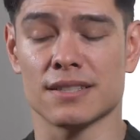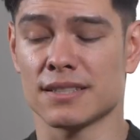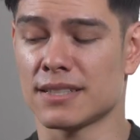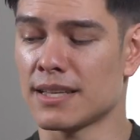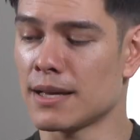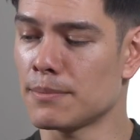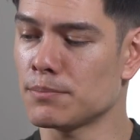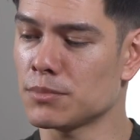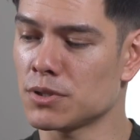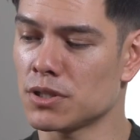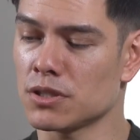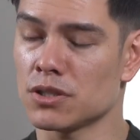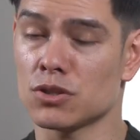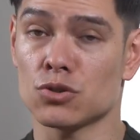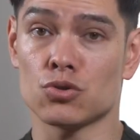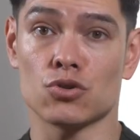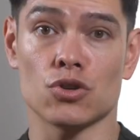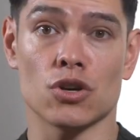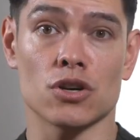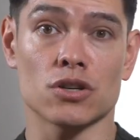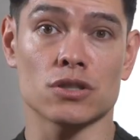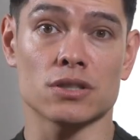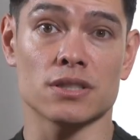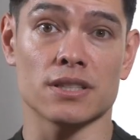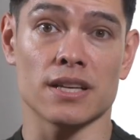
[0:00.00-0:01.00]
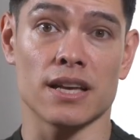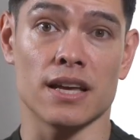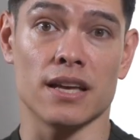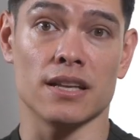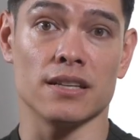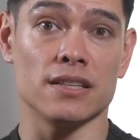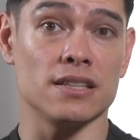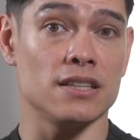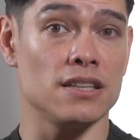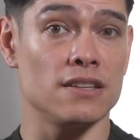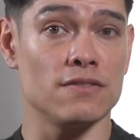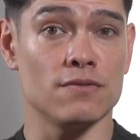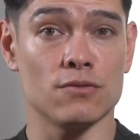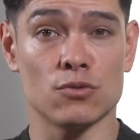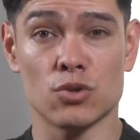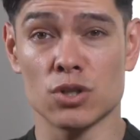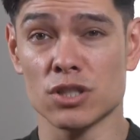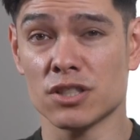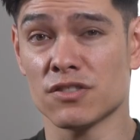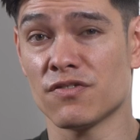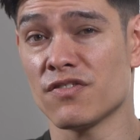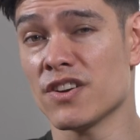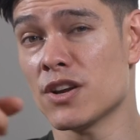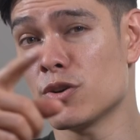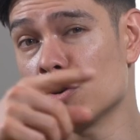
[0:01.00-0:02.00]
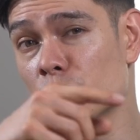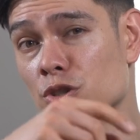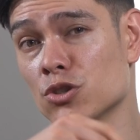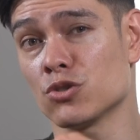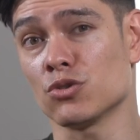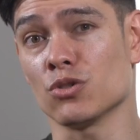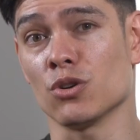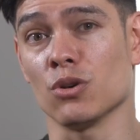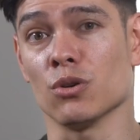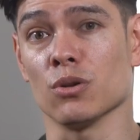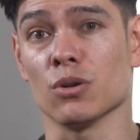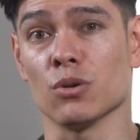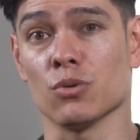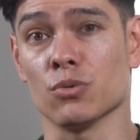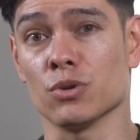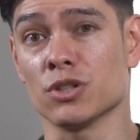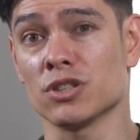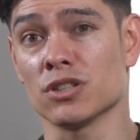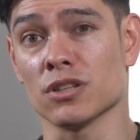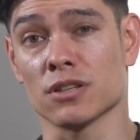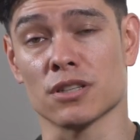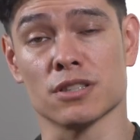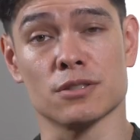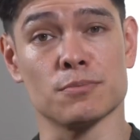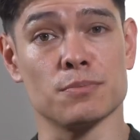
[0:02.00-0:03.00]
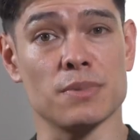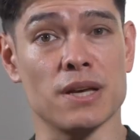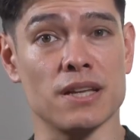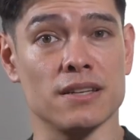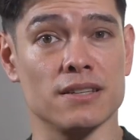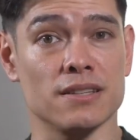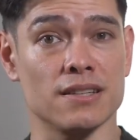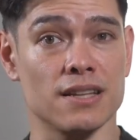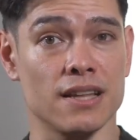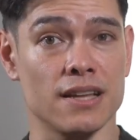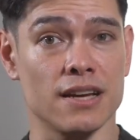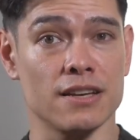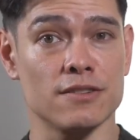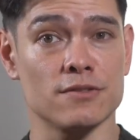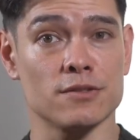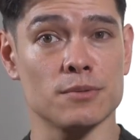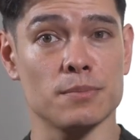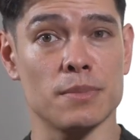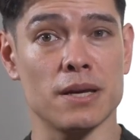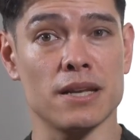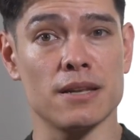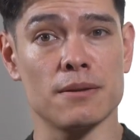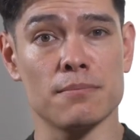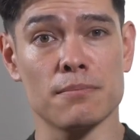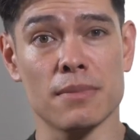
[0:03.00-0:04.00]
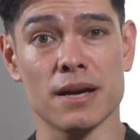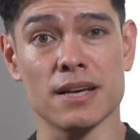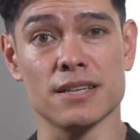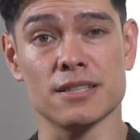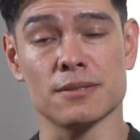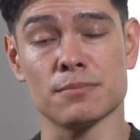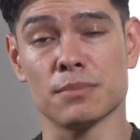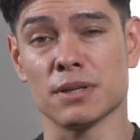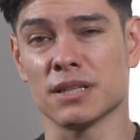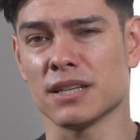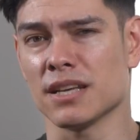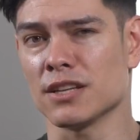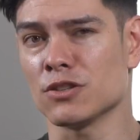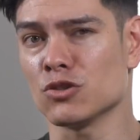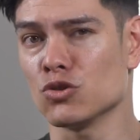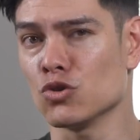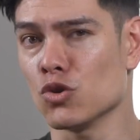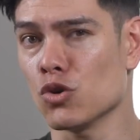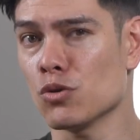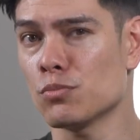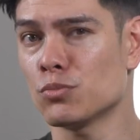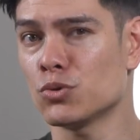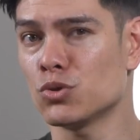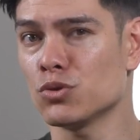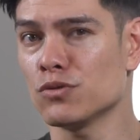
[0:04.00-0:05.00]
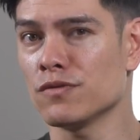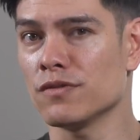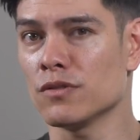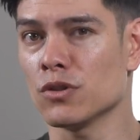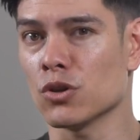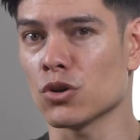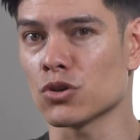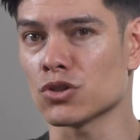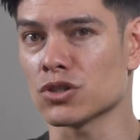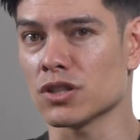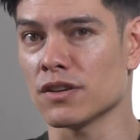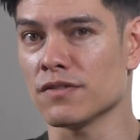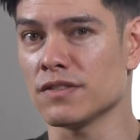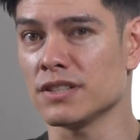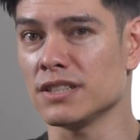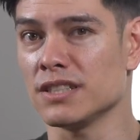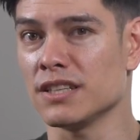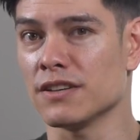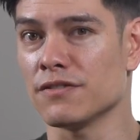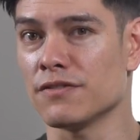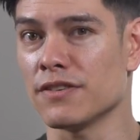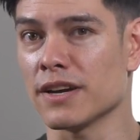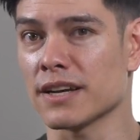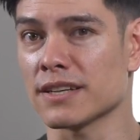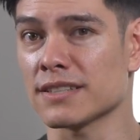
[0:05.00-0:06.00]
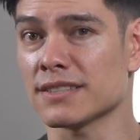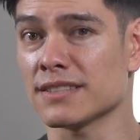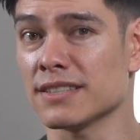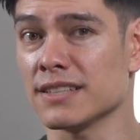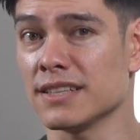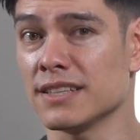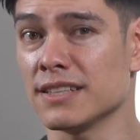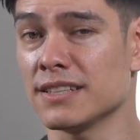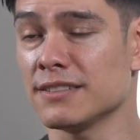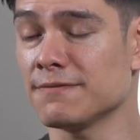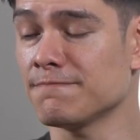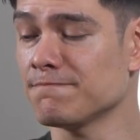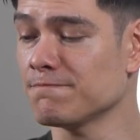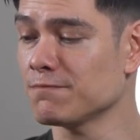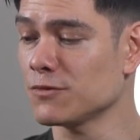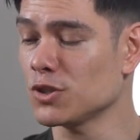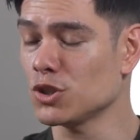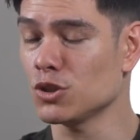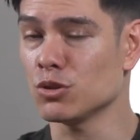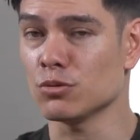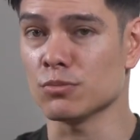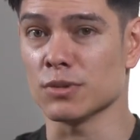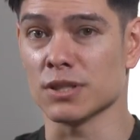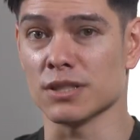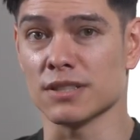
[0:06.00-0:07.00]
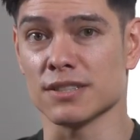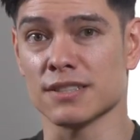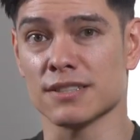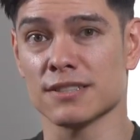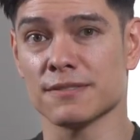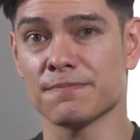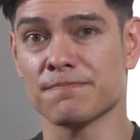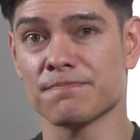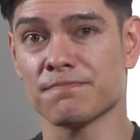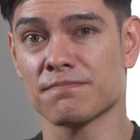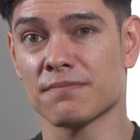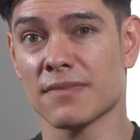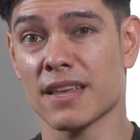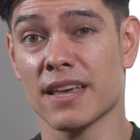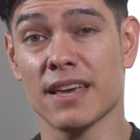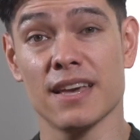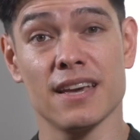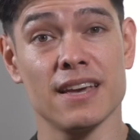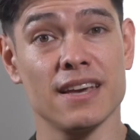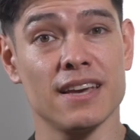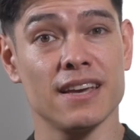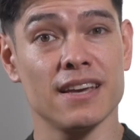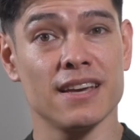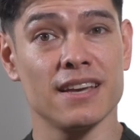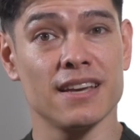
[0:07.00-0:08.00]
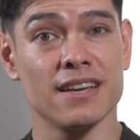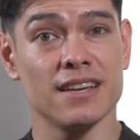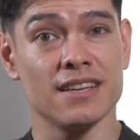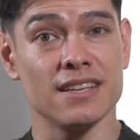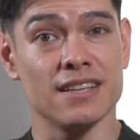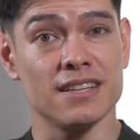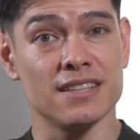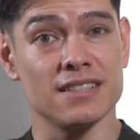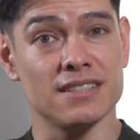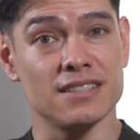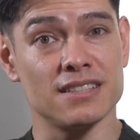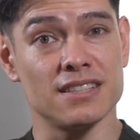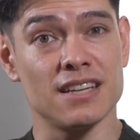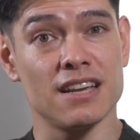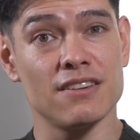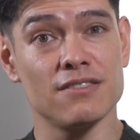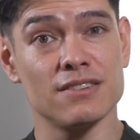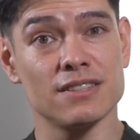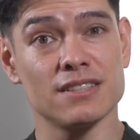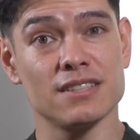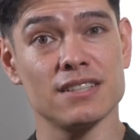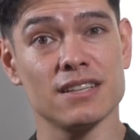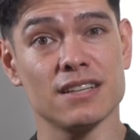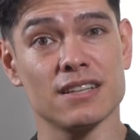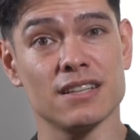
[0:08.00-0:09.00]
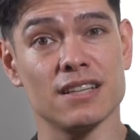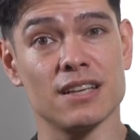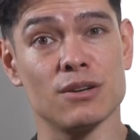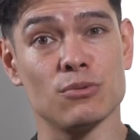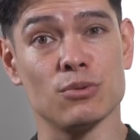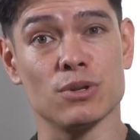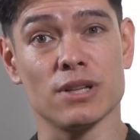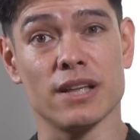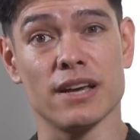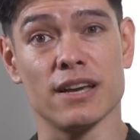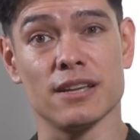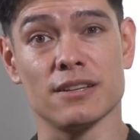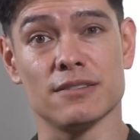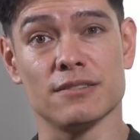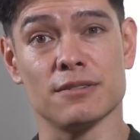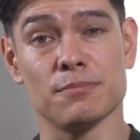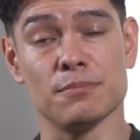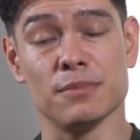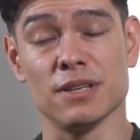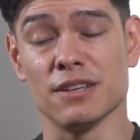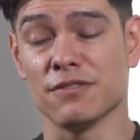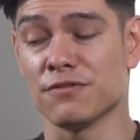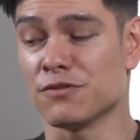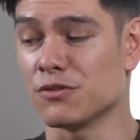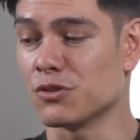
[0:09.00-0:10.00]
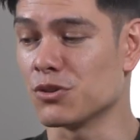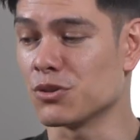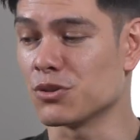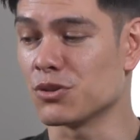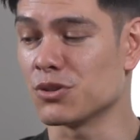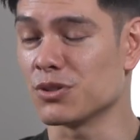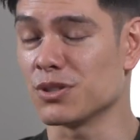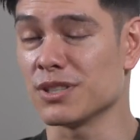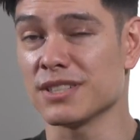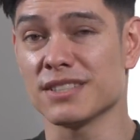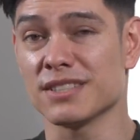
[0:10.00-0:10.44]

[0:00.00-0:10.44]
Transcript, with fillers: sepsis drugs and even resveratrol, which expanded lifespan in mice but had no proven longevity effects in humans. David Sinclair will hate me for